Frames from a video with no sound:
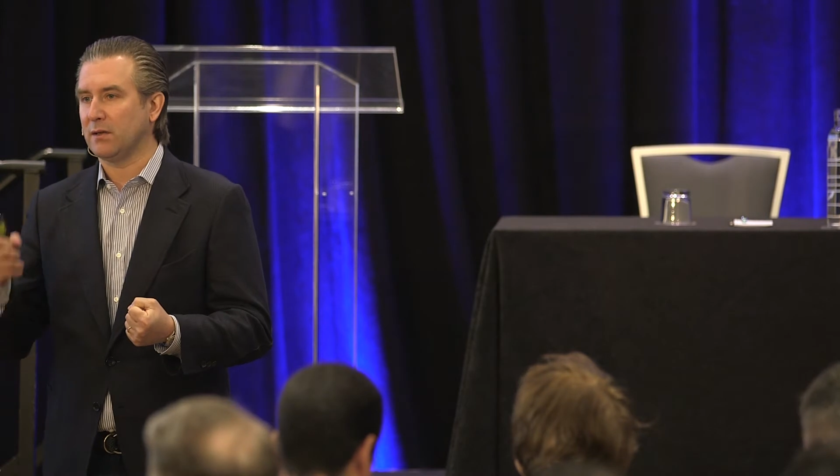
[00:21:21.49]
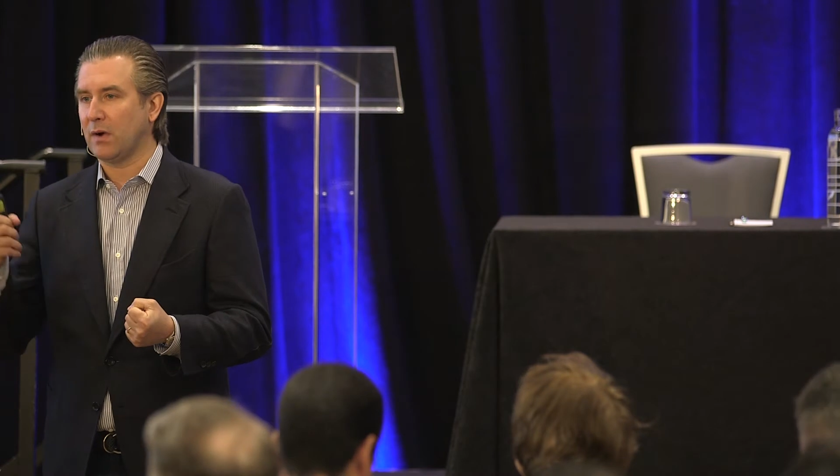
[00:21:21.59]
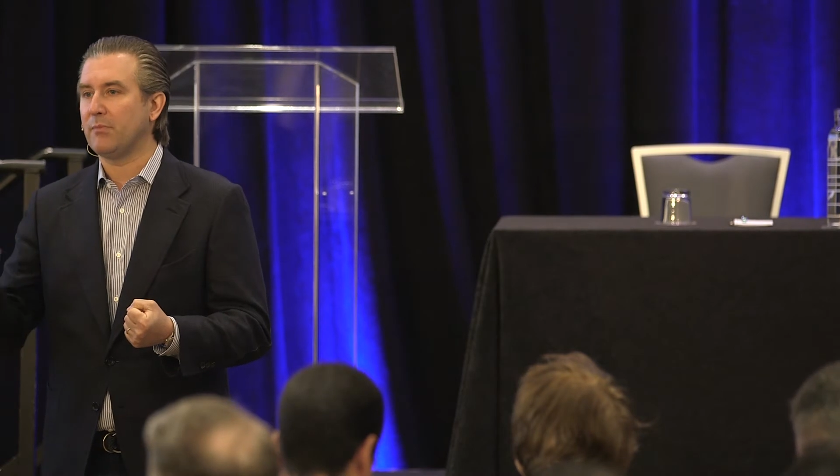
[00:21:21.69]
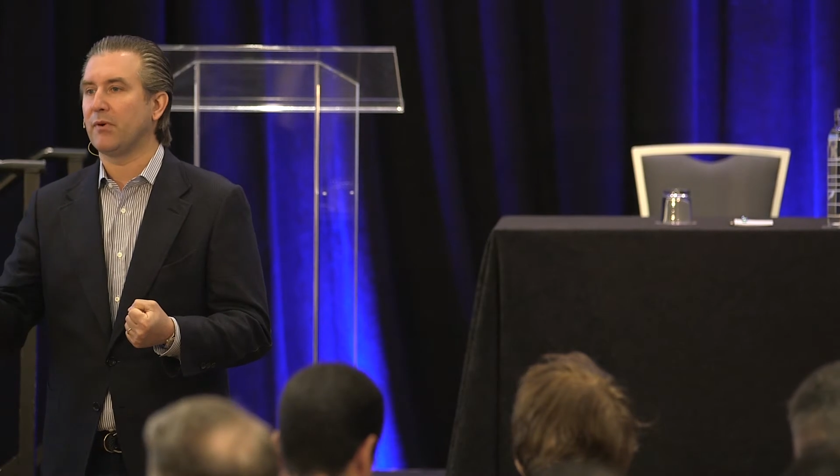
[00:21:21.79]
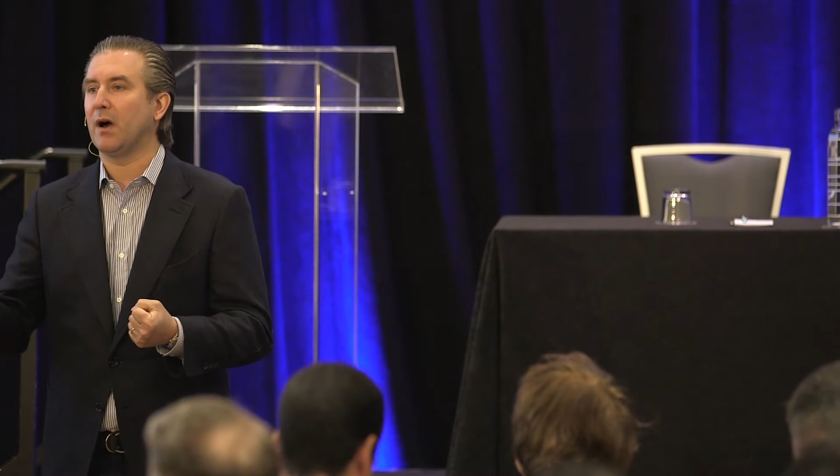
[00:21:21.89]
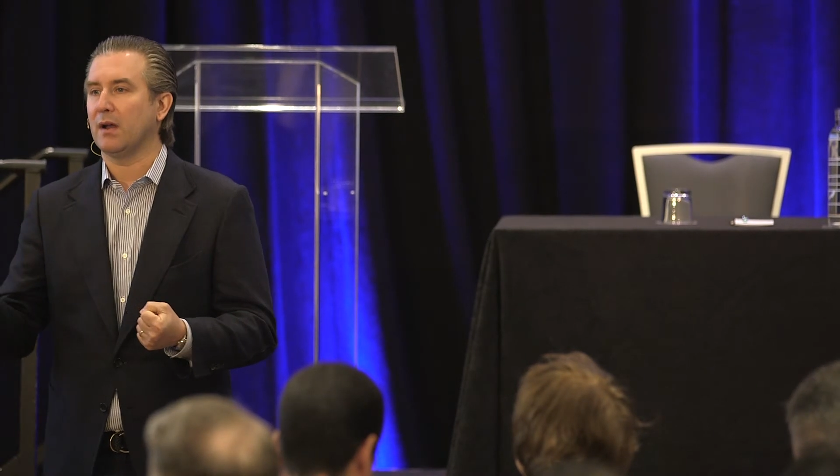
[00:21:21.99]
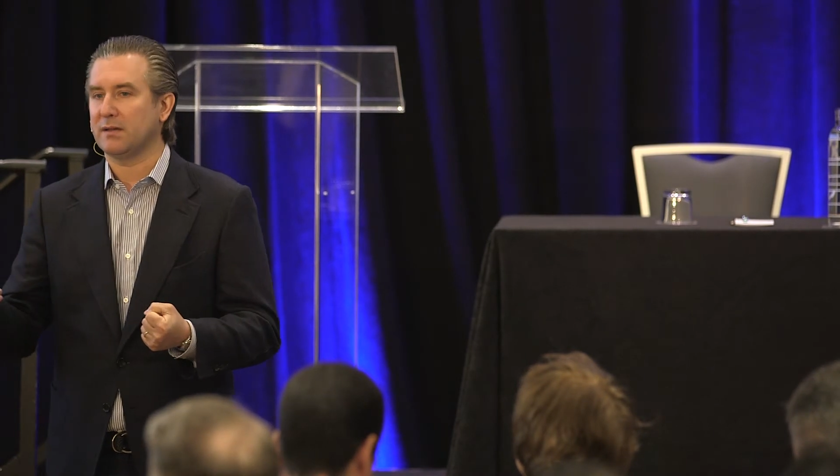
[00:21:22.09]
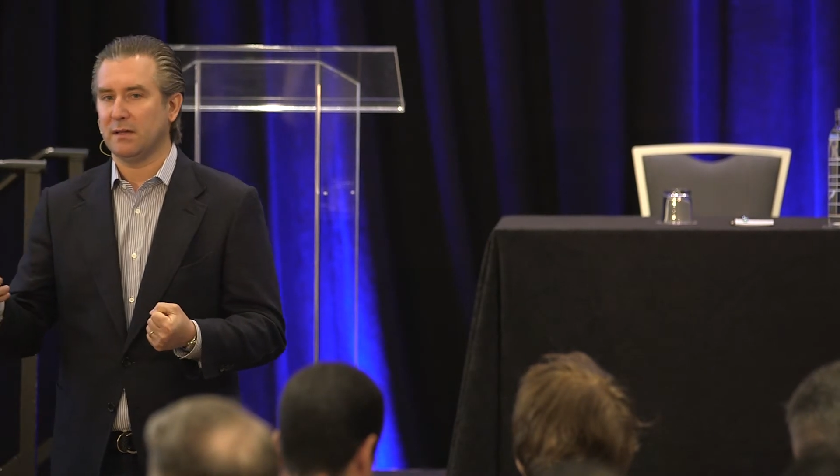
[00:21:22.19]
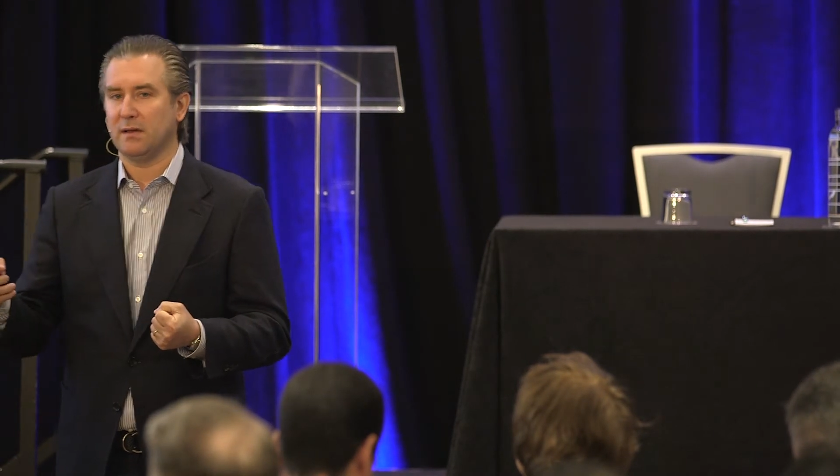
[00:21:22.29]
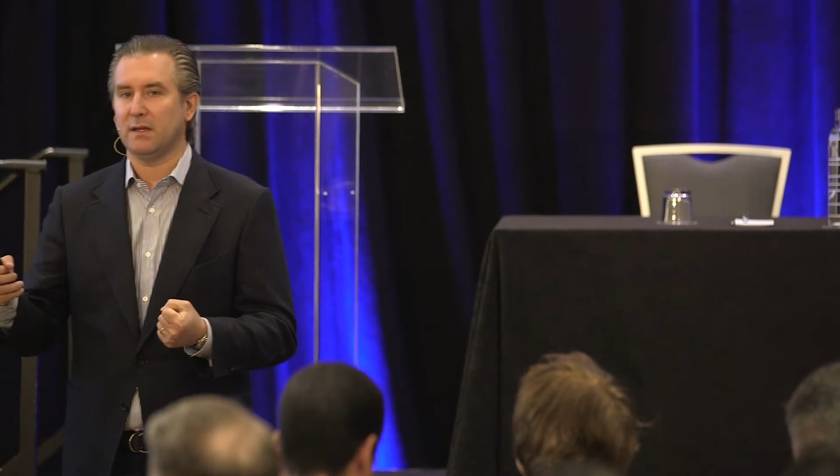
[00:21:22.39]
the right
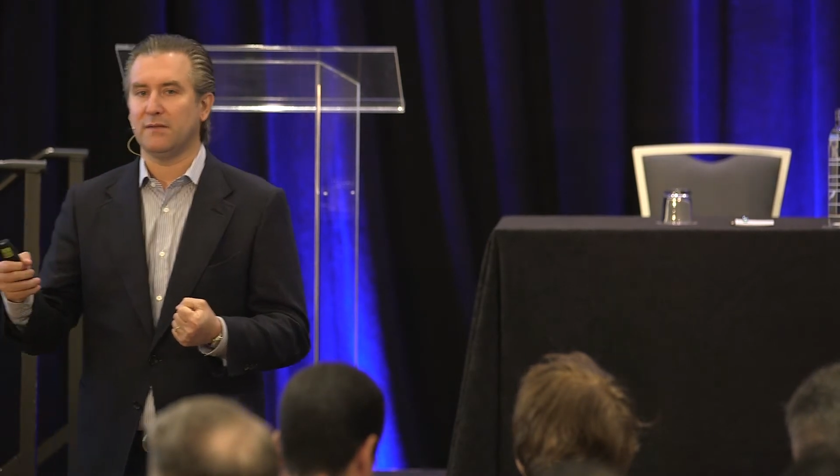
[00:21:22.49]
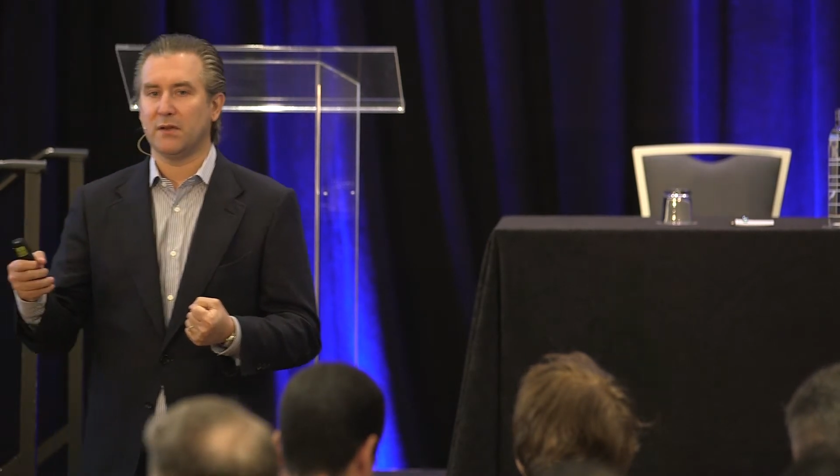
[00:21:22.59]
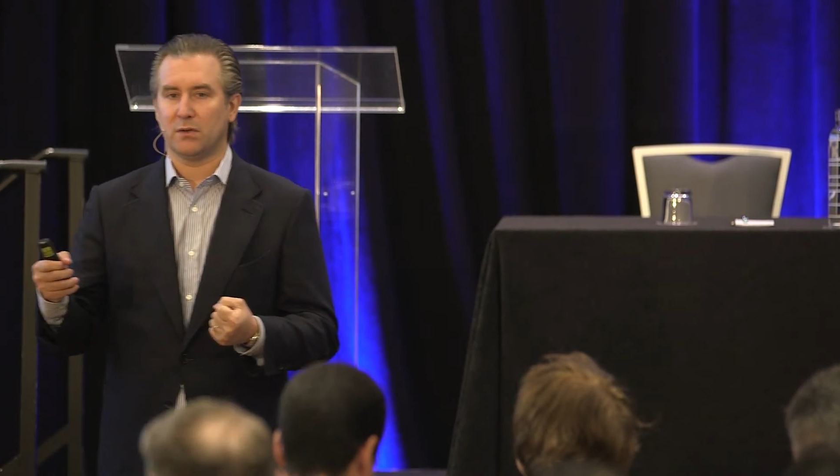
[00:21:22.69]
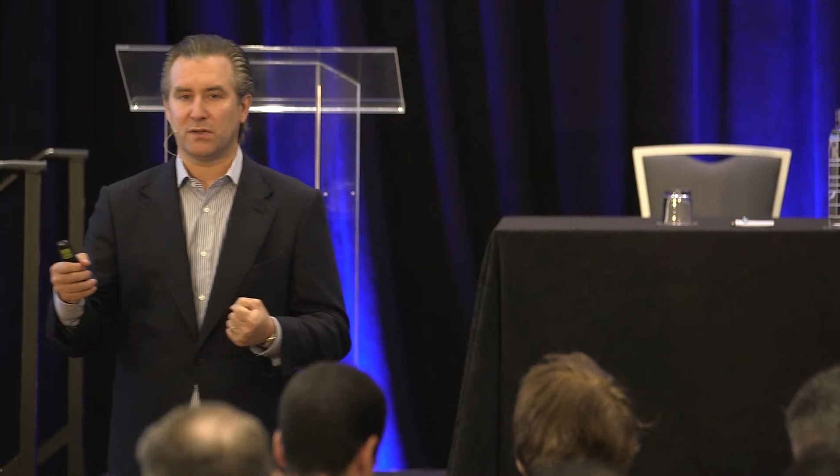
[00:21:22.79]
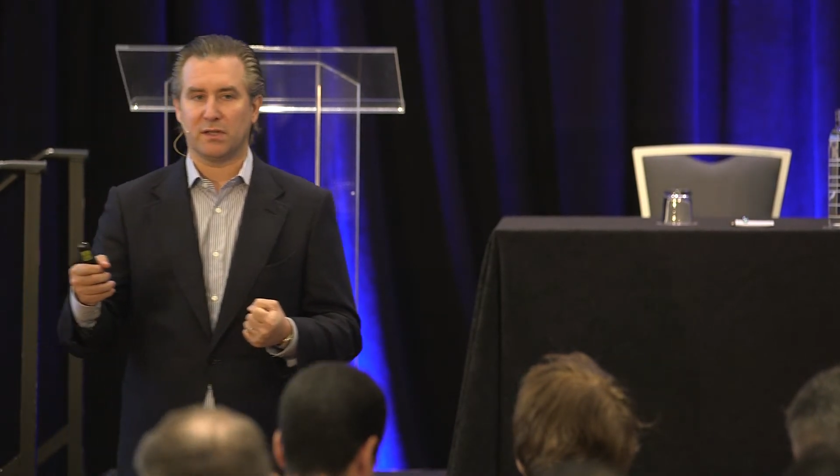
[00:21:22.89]
products that individuals